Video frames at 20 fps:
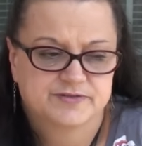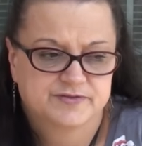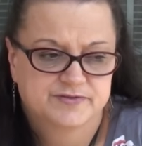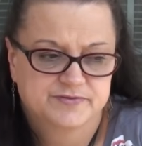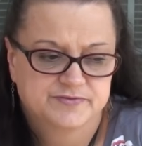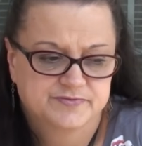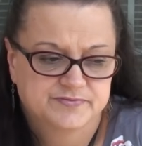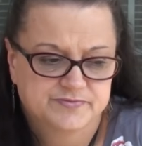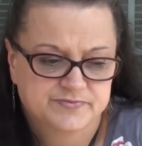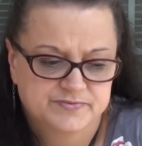
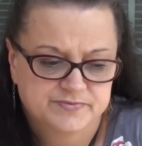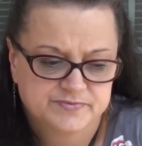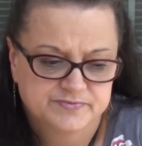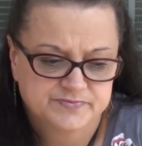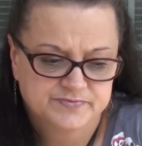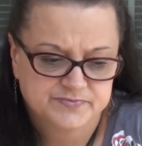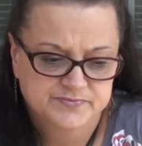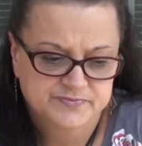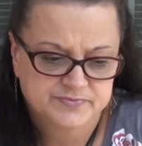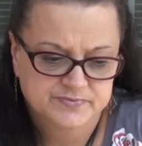
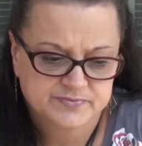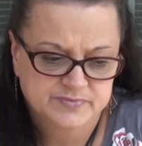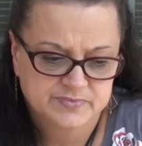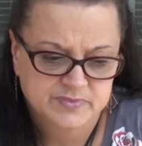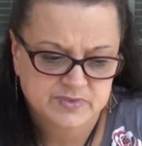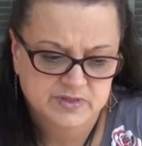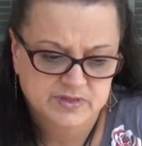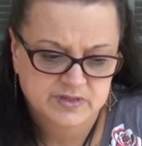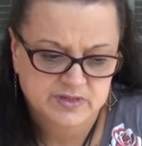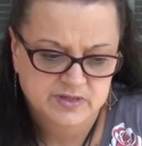
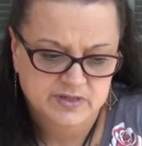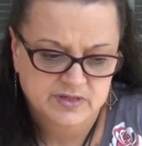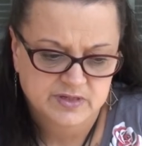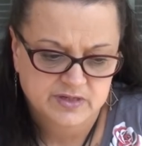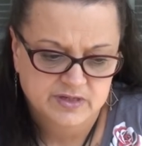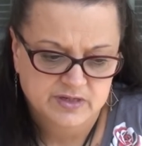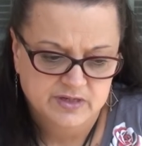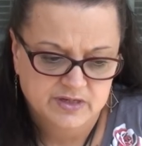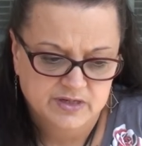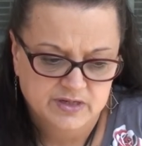
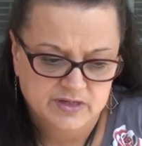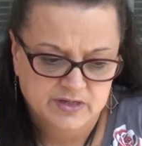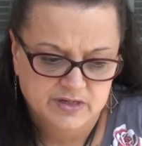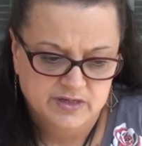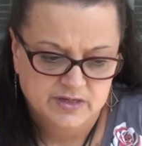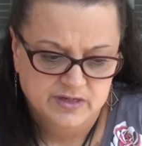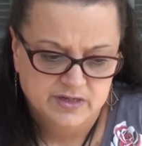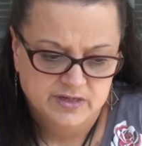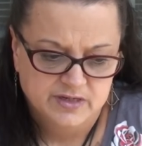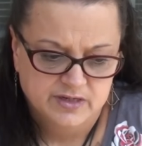
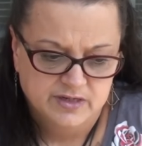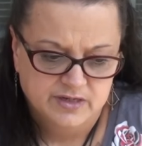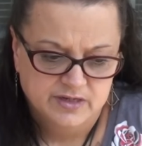Nothing is said.